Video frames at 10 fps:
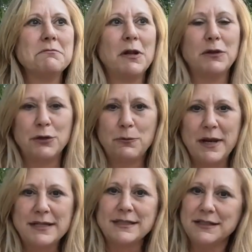a little
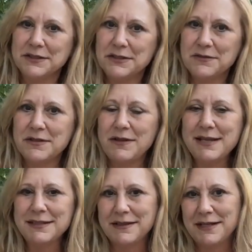ways into the
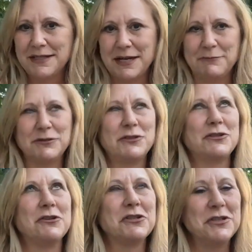lesson that day. It was
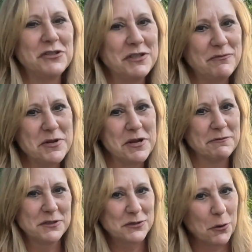such an achievement, and I
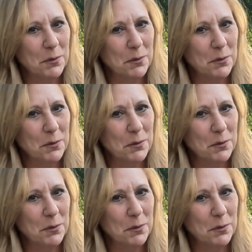was so